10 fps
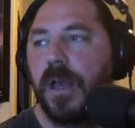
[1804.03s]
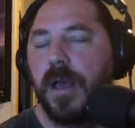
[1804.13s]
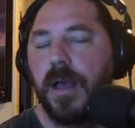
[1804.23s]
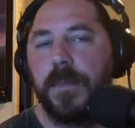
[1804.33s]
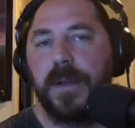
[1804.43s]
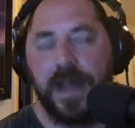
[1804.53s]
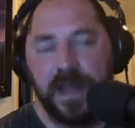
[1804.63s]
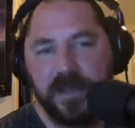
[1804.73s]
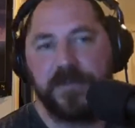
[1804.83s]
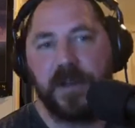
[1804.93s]
But
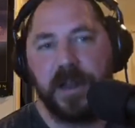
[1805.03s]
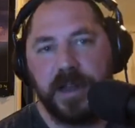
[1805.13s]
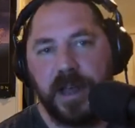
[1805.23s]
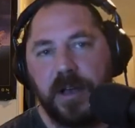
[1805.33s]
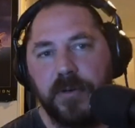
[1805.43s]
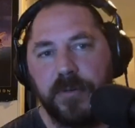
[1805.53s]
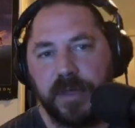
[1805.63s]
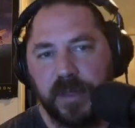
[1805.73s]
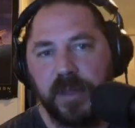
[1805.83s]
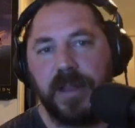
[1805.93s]
as of right now, we
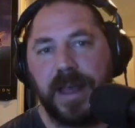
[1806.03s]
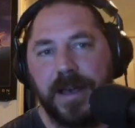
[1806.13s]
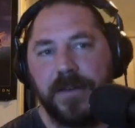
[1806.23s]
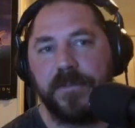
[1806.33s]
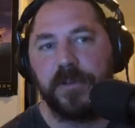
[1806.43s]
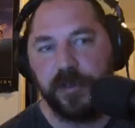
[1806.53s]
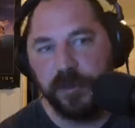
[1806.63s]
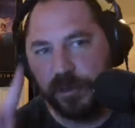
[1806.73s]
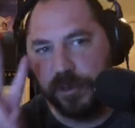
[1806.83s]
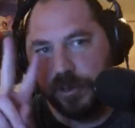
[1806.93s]
still have
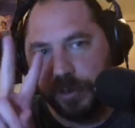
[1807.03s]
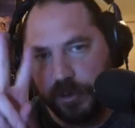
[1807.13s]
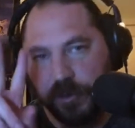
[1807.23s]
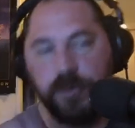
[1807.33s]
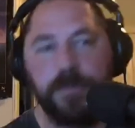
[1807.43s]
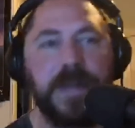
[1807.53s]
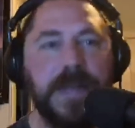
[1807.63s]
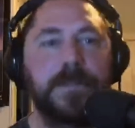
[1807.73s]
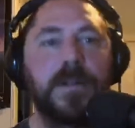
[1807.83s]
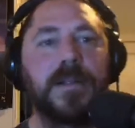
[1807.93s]
2
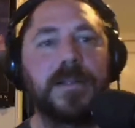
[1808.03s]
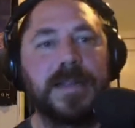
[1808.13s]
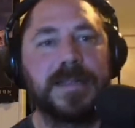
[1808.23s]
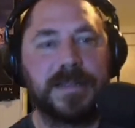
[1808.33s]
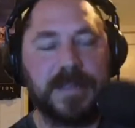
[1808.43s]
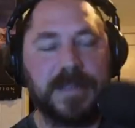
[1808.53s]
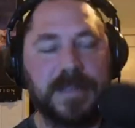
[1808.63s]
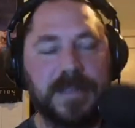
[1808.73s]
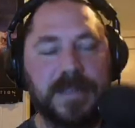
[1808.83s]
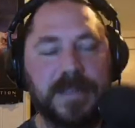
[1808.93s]
people listed
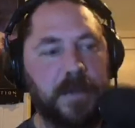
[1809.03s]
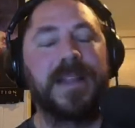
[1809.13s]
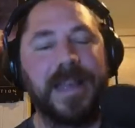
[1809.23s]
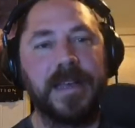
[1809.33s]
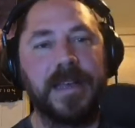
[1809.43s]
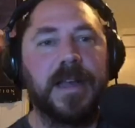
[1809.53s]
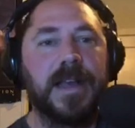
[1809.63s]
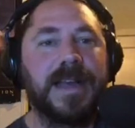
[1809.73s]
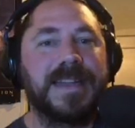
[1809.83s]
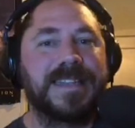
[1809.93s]
playing
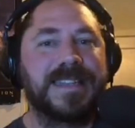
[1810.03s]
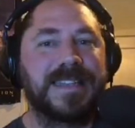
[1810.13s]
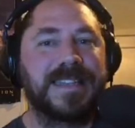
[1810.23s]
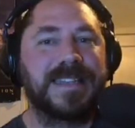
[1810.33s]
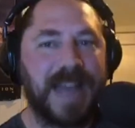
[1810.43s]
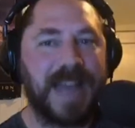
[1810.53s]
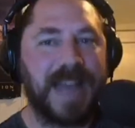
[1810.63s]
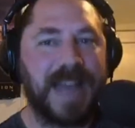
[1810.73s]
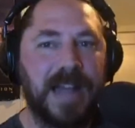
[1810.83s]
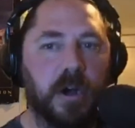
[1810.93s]
Sally
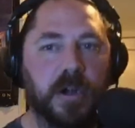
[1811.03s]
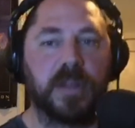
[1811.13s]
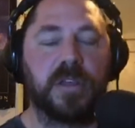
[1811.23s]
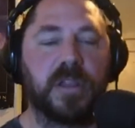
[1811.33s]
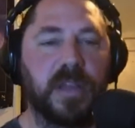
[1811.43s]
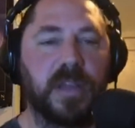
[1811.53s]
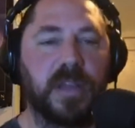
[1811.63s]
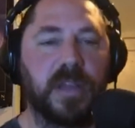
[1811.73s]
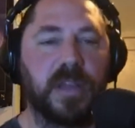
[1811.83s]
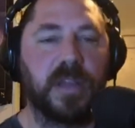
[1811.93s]
Hardesty.
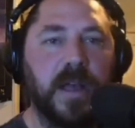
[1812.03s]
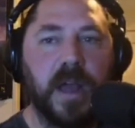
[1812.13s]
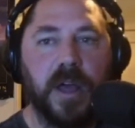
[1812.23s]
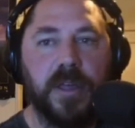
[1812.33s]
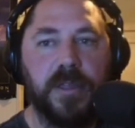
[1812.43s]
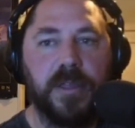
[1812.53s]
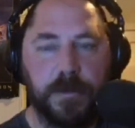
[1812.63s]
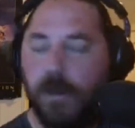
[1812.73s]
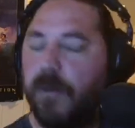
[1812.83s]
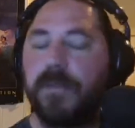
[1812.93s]
They're
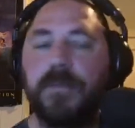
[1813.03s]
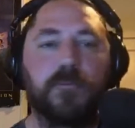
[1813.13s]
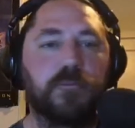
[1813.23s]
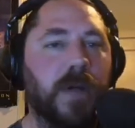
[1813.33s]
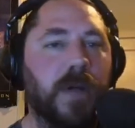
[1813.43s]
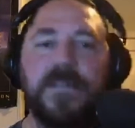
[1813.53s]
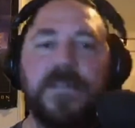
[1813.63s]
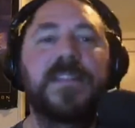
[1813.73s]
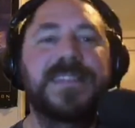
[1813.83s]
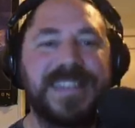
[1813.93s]
both roughly
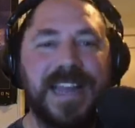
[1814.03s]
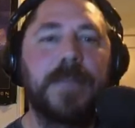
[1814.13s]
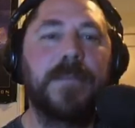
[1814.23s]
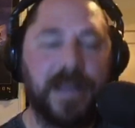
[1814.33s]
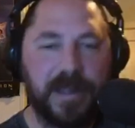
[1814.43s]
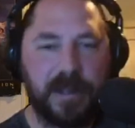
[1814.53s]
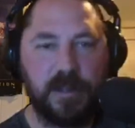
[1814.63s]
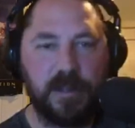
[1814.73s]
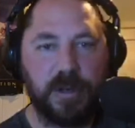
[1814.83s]
the same age.